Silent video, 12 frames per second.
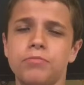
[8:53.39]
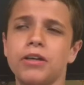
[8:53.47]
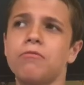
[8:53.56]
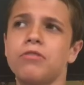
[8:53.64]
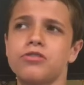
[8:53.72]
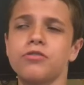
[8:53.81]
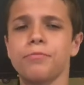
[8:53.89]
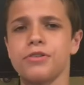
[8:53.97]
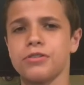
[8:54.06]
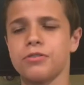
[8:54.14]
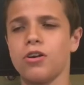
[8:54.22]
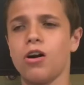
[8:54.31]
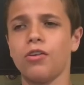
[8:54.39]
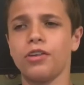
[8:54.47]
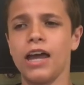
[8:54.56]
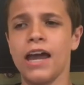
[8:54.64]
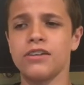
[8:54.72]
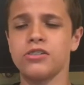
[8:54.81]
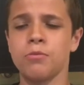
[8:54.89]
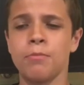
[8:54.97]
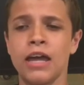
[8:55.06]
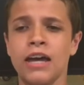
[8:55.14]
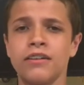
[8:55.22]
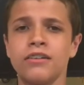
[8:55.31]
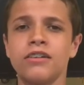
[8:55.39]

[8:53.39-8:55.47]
big wizard prison called Azkaban,